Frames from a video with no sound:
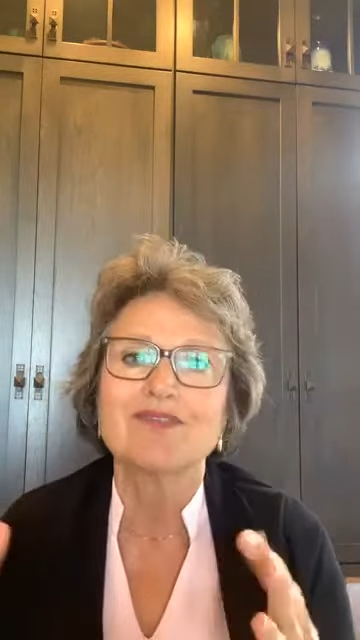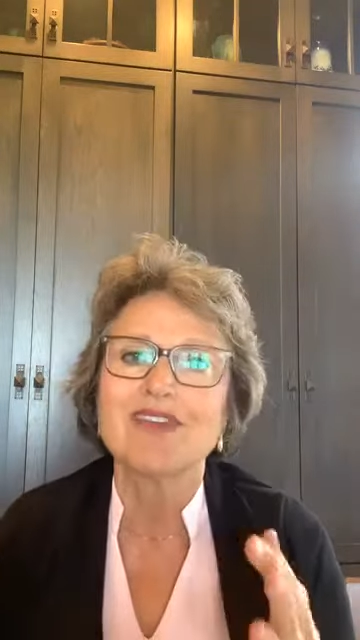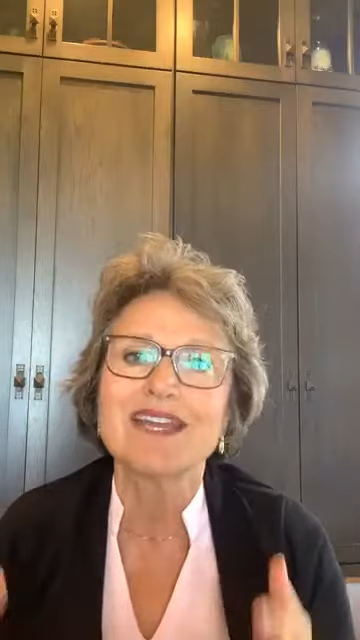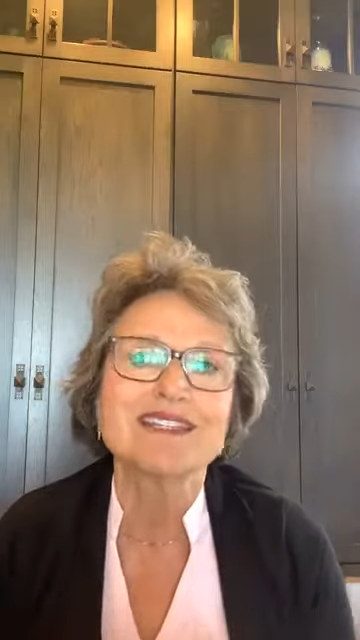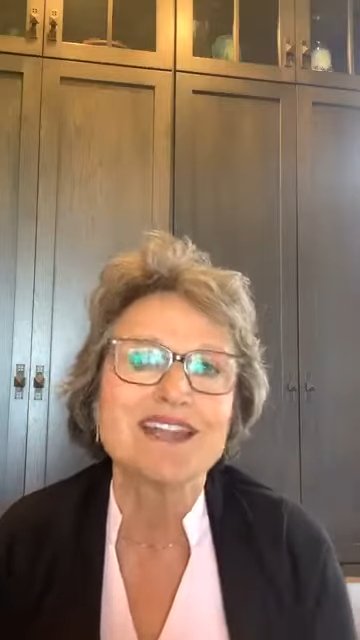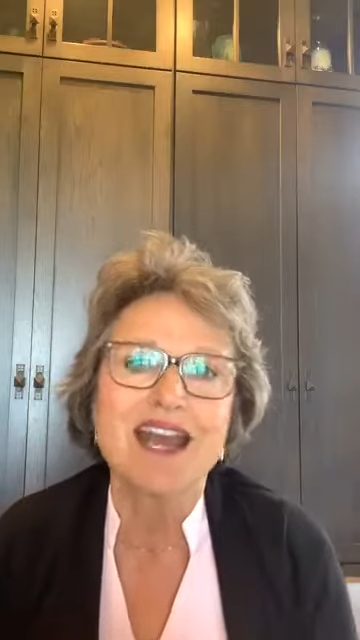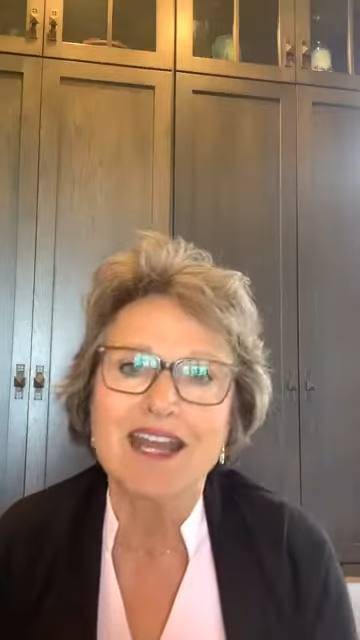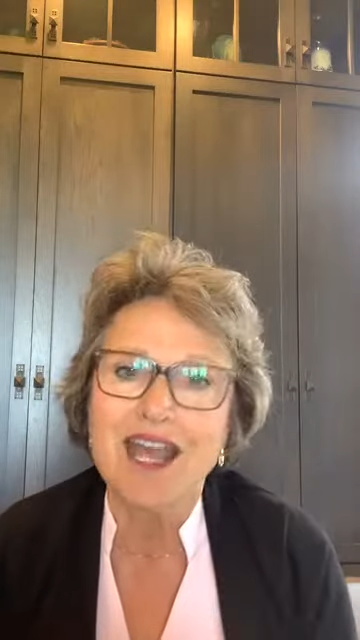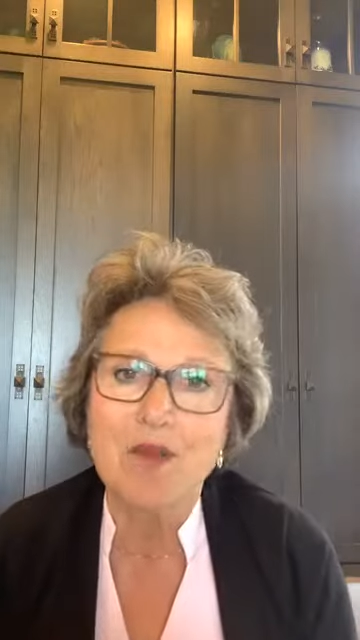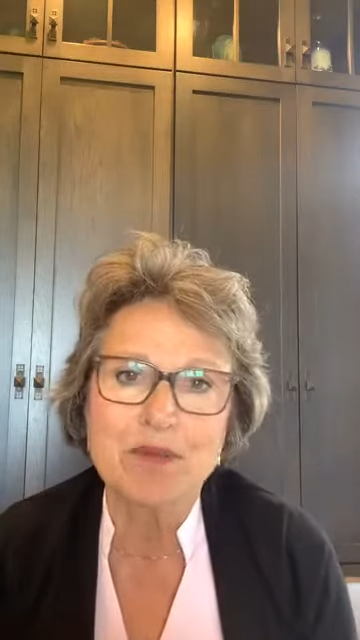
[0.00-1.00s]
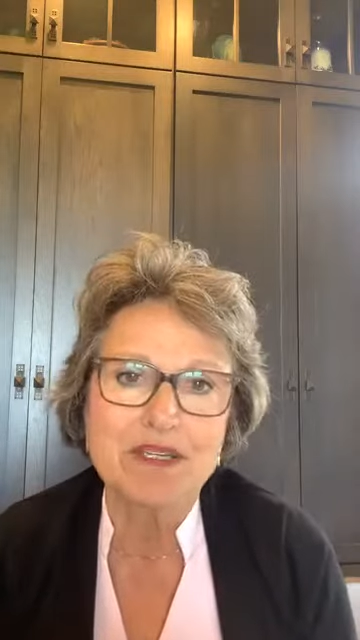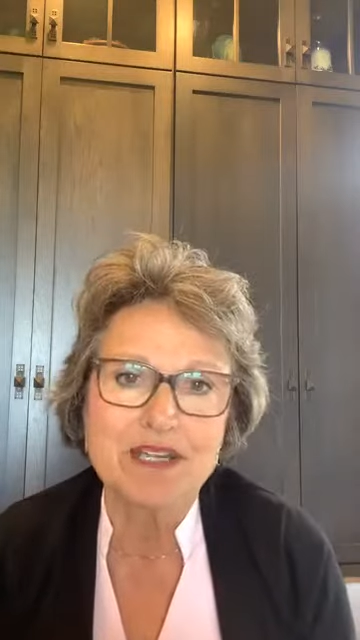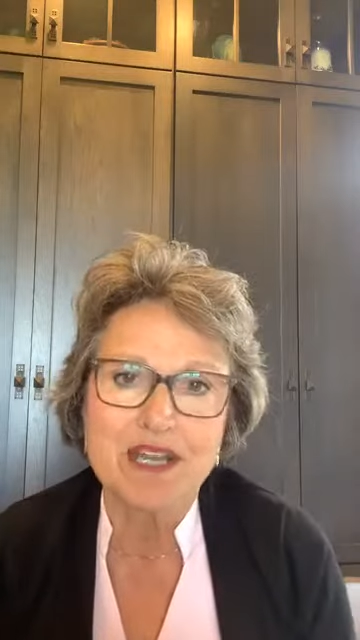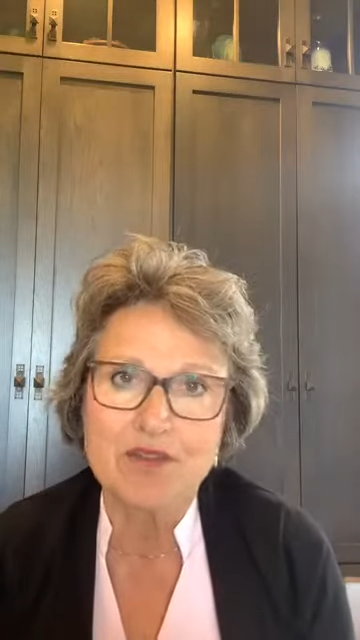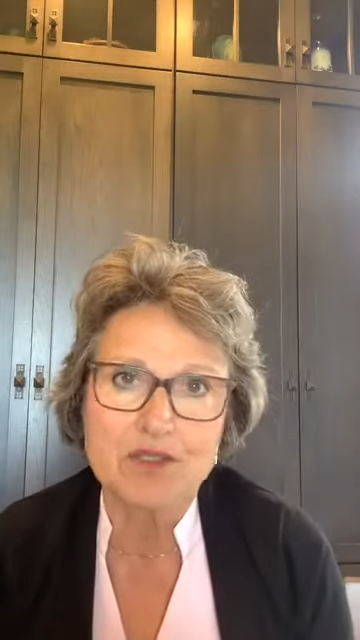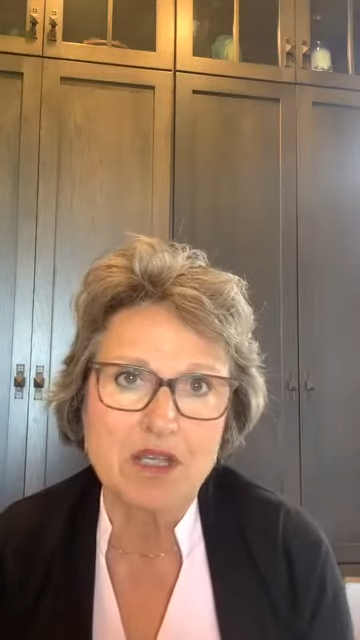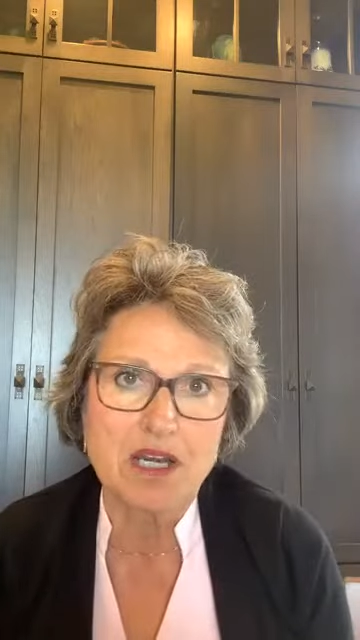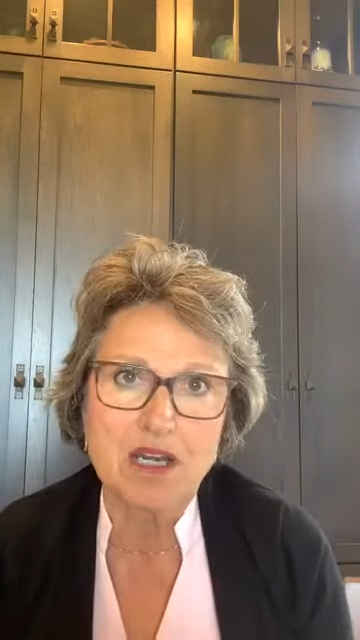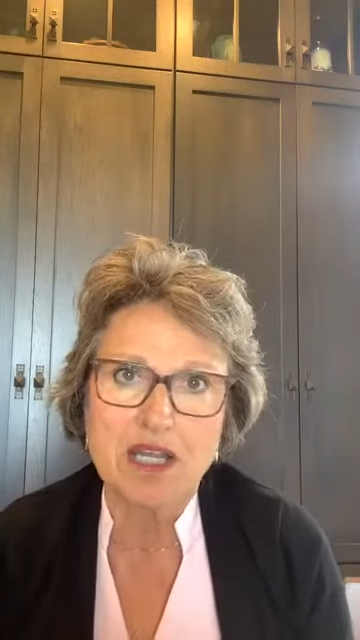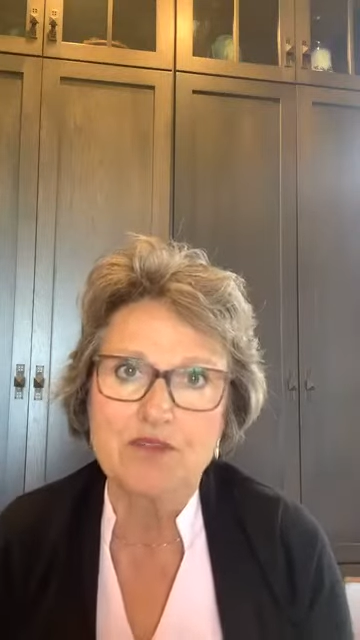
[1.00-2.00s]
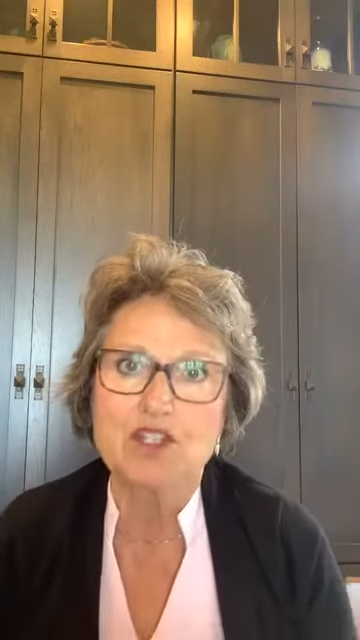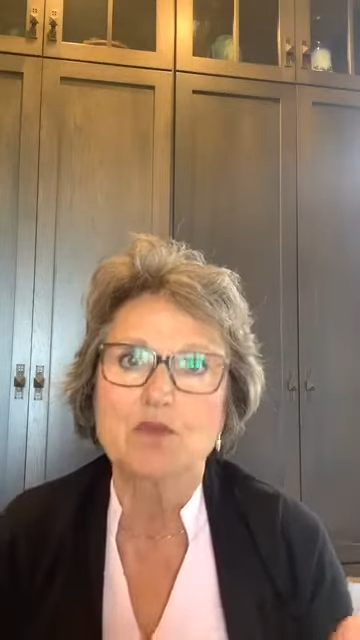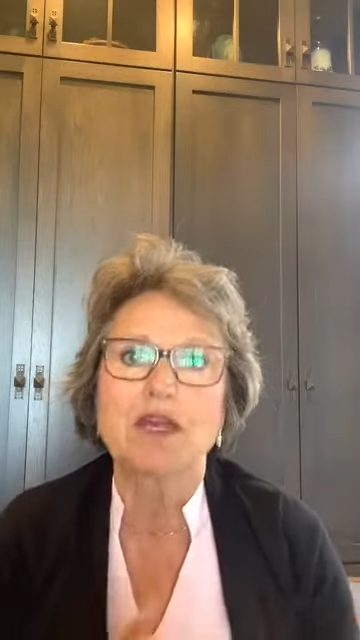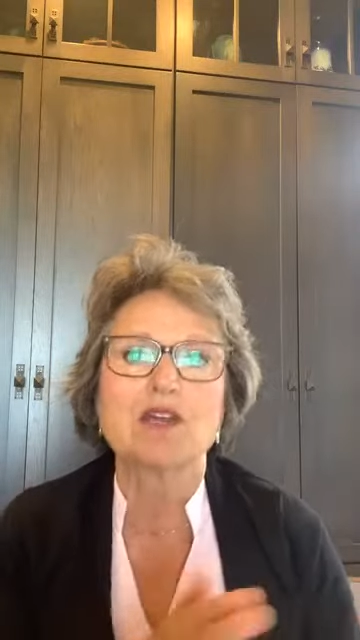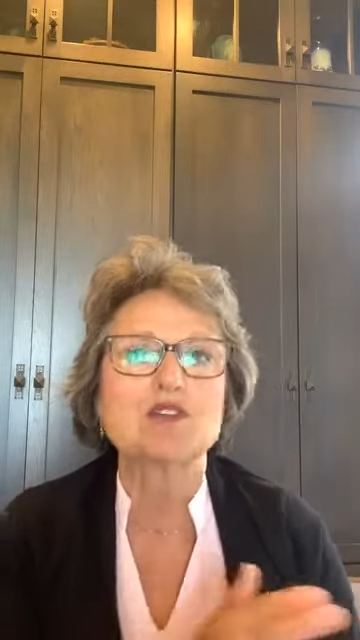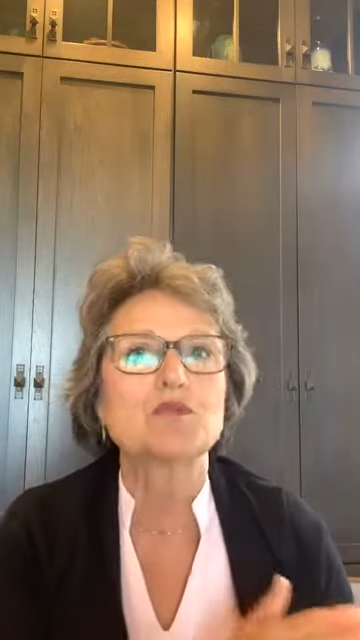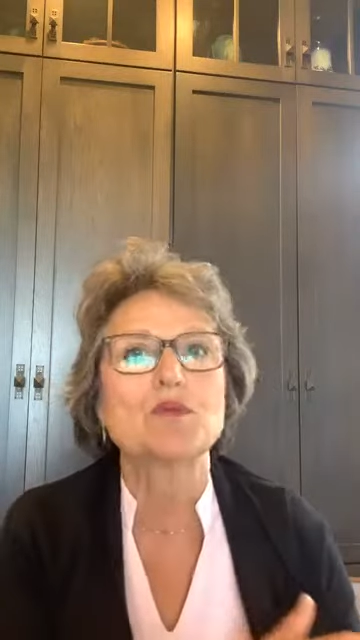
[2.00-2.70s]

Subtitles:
That's not happening now. There's not a lot of expireds,